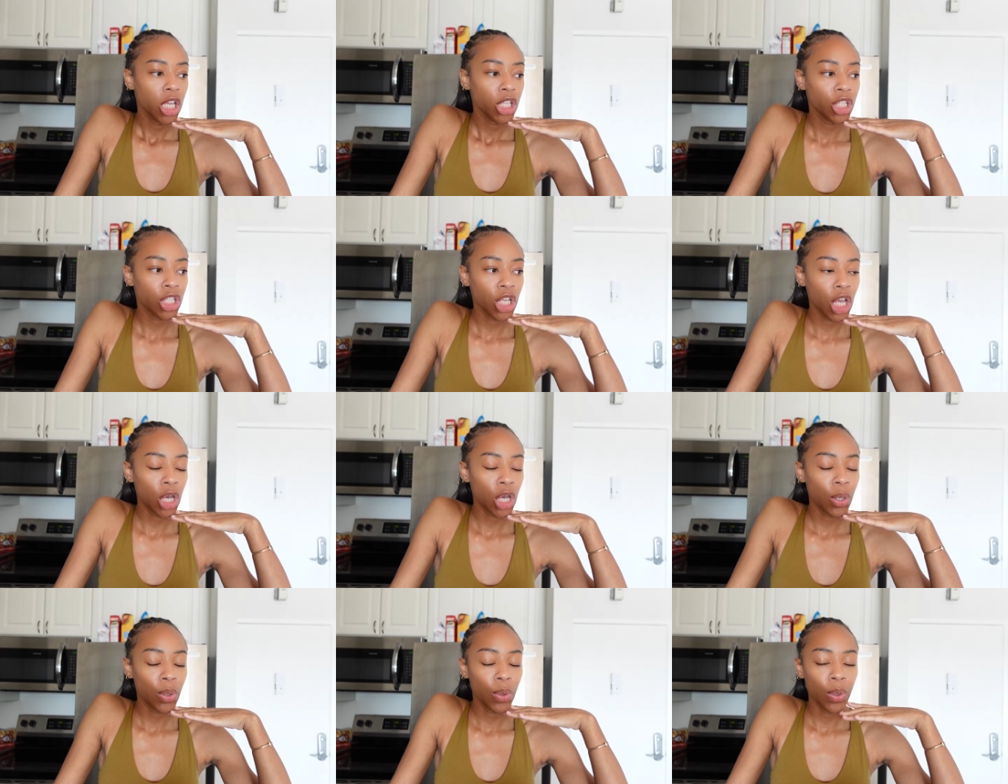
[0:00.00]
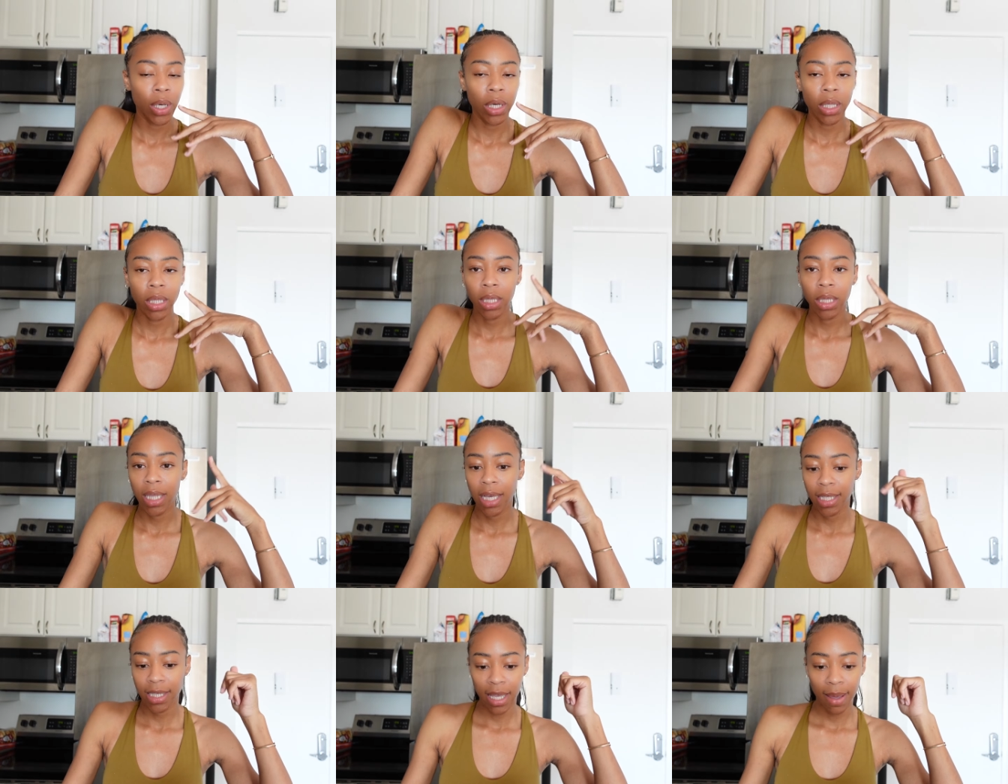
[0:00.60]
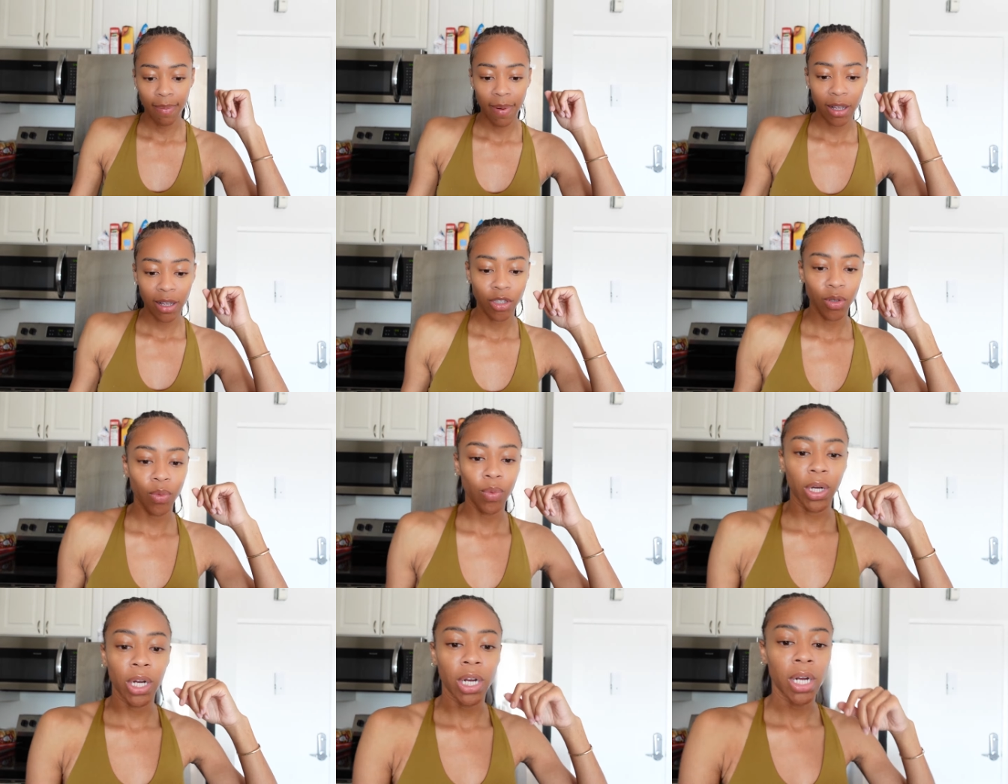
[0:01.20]
So let's get back to
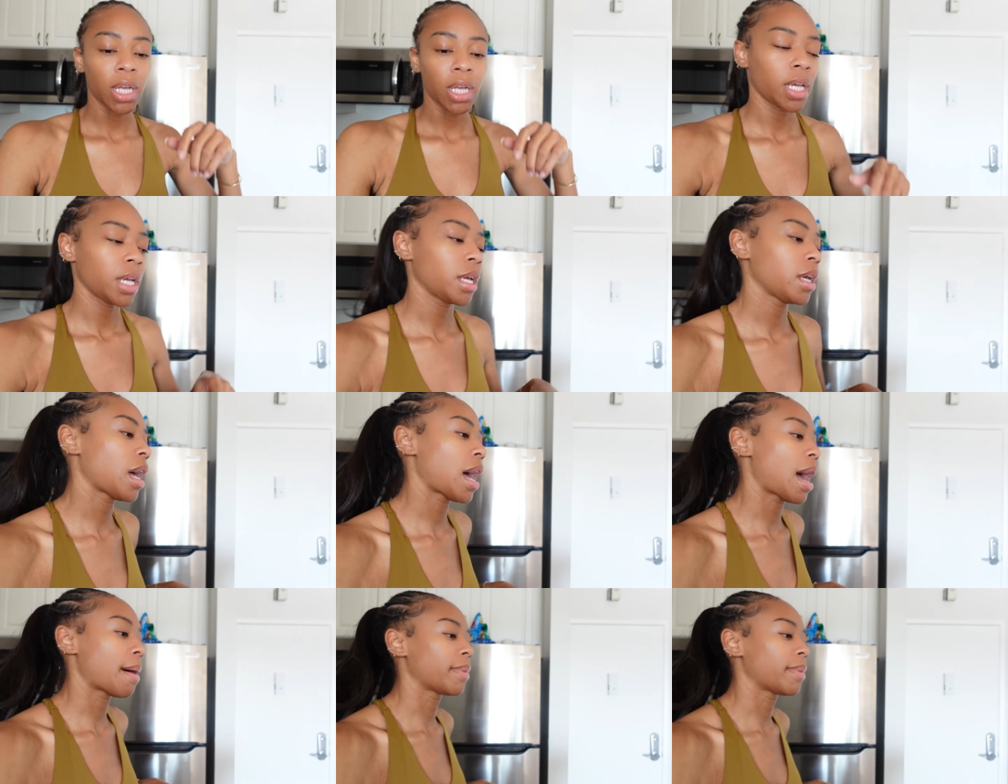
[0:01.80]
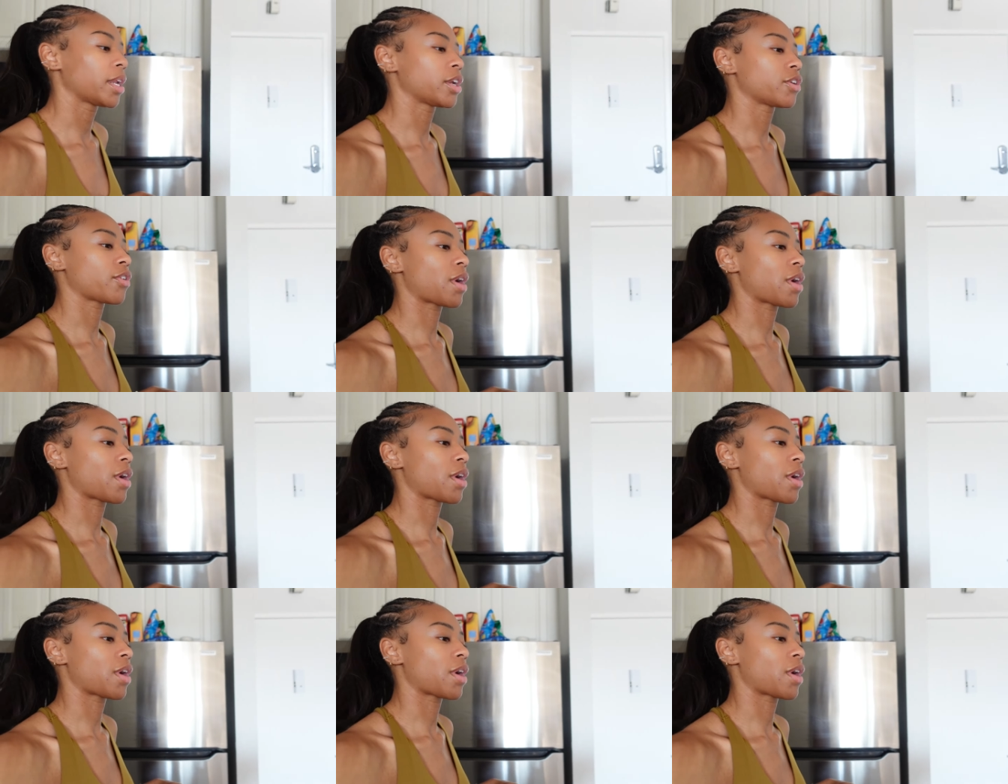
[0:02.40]
work. I'm going to